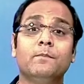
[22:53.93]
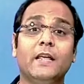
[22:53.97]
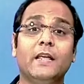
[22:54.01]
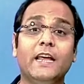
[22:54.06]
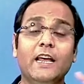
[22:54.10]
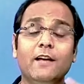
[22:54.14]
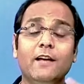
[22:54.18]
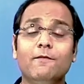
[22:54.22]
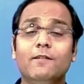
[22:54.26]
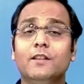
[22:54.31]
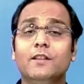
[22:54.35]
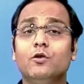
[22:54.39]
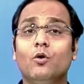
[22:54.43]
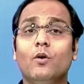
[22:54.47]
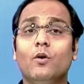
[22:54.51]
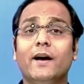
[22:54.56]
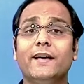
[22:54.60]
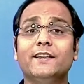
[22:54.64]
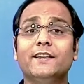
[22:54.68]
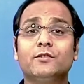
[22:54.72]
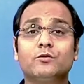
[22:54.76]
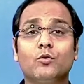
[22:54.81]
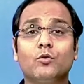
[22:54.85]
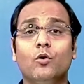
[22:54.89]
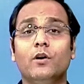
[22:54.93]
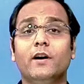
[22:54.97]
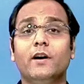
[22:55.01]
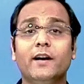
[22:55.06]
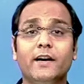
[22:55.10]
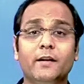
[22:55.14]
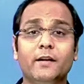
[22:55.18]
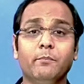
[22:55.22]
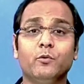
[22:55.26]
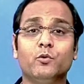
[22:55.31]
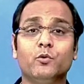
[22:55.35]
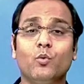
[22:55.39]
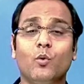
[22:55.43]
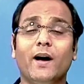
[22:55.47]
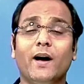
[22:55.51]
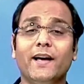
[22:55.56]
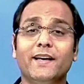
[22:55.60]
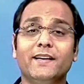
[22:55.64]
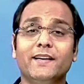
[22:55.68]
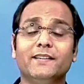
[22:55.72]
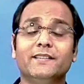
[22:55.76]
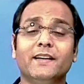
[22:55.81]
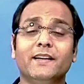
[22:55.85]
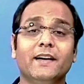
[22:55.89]
Even though I scolded him
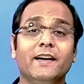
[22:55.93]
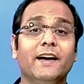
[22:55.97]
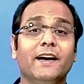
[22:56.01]
twice,